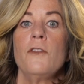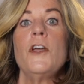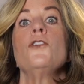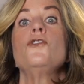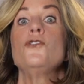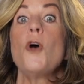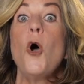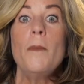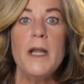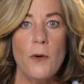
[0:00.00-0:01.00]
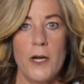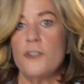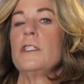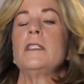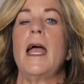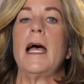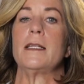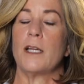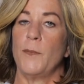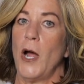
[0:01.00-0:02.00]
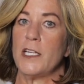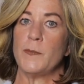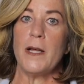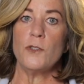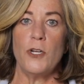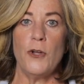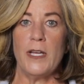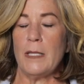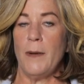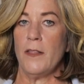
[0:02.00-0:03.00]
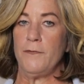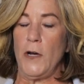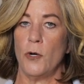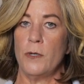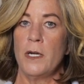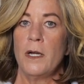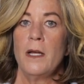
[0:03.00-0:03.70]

There are so many questions to ask a prospect when you get them on the phone.